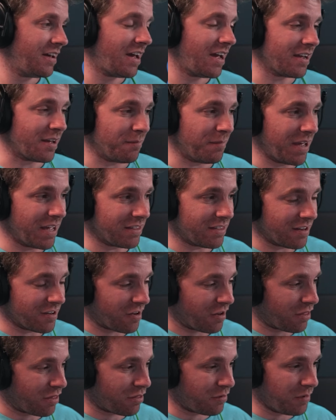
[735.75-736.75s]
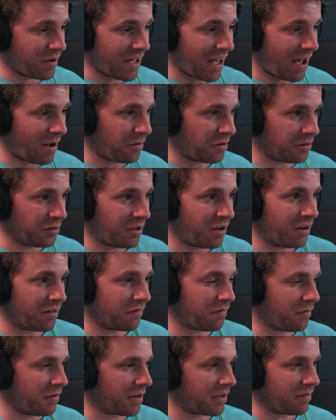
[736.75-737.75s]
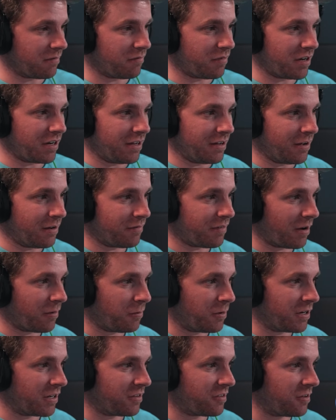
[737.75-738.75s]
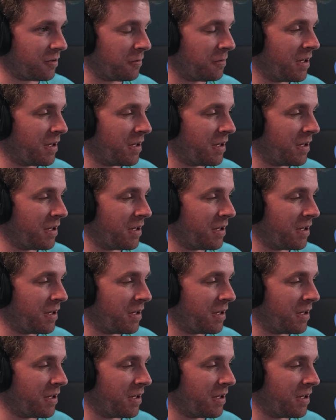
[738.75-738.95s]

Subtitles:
I can make this a 3-hour long freaking video if I wanted to.